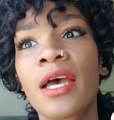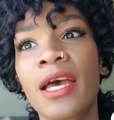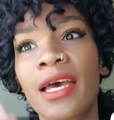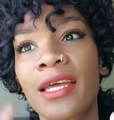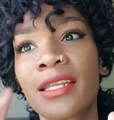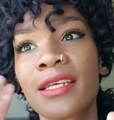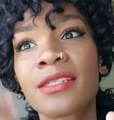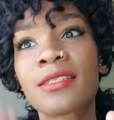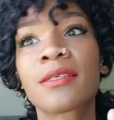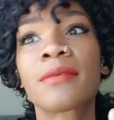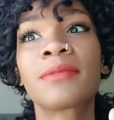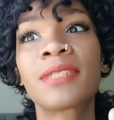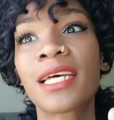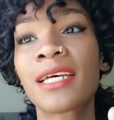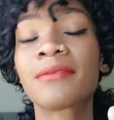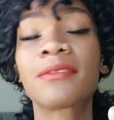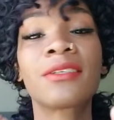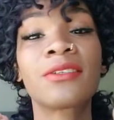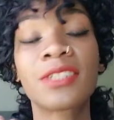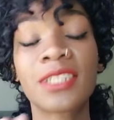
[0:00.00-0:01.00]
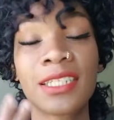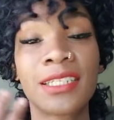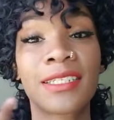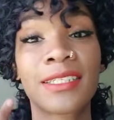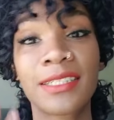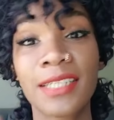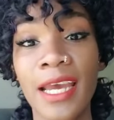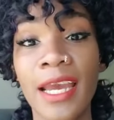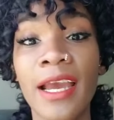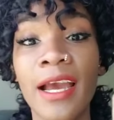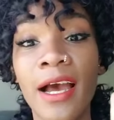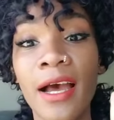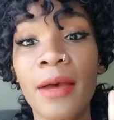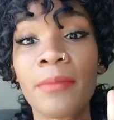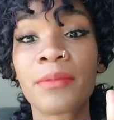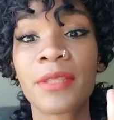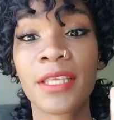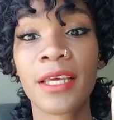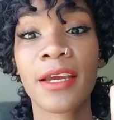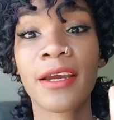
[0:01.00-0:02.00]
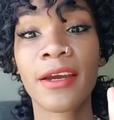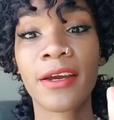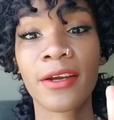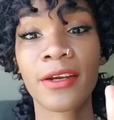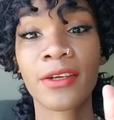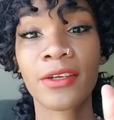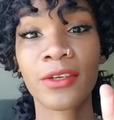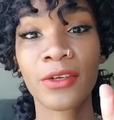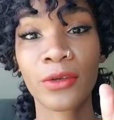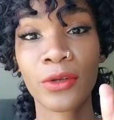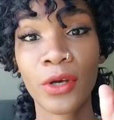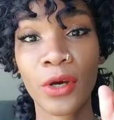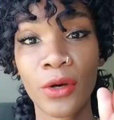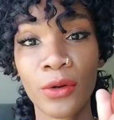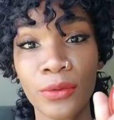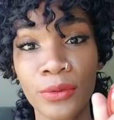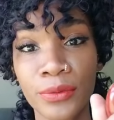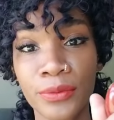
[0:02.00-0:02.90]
And then sometimes it'll just stay up there, you know.